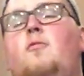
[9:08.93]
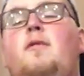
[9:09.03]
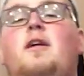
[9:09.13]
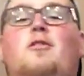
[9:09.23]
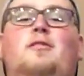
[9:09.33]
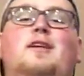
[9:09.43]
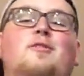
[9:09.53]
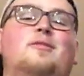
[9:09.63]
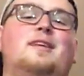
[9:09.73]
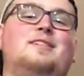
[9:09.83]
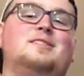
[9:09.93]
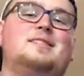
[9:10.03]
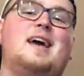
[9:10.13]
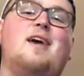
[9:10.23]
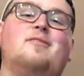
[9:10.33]
We are literally
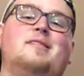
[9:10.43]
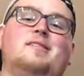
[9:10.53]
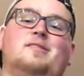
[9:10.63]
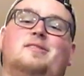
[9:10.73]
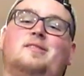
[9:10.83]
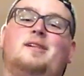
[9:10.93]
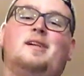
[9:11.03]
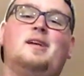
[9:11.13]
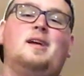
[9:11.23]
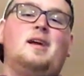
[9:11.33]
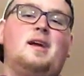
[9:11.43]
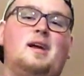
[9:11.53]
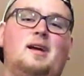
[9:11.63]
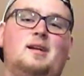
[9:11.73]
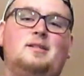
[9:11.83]
just out here
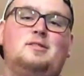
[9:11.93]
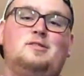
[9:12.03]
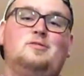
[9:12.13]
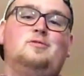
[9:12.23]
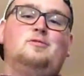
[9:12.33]
to